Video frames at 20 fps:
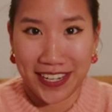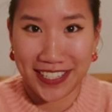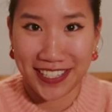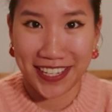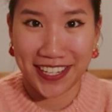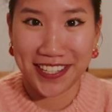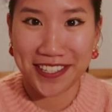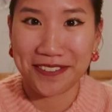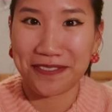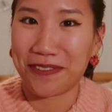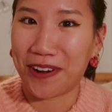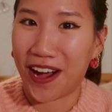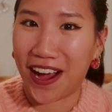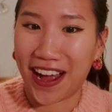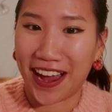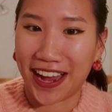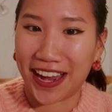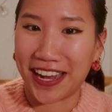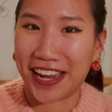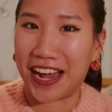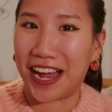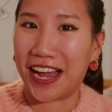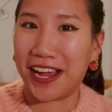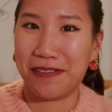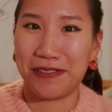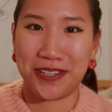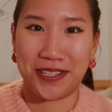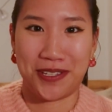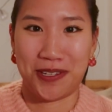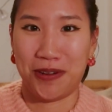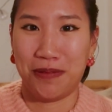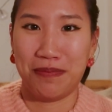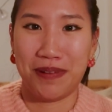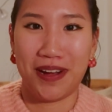reasons why I was so